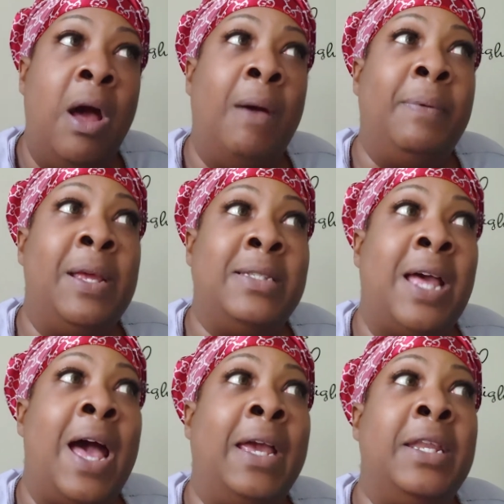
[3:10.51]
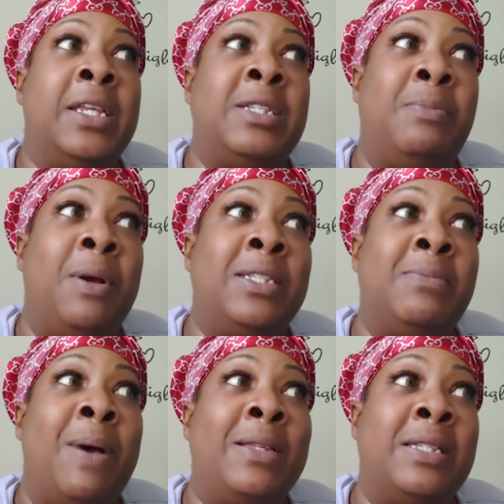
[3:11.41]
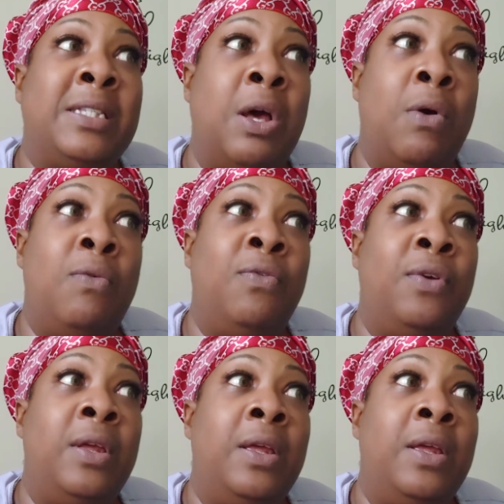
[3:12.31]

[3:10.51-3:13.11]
a place that I can express myself.